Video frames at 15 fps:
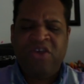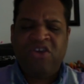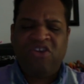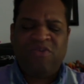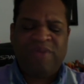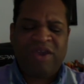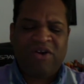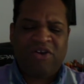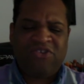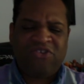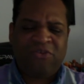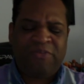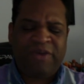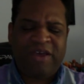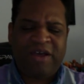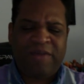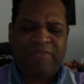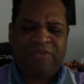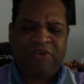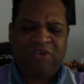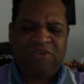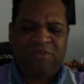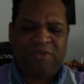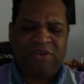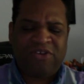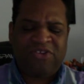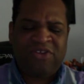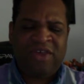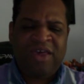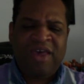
you may also pick up those books.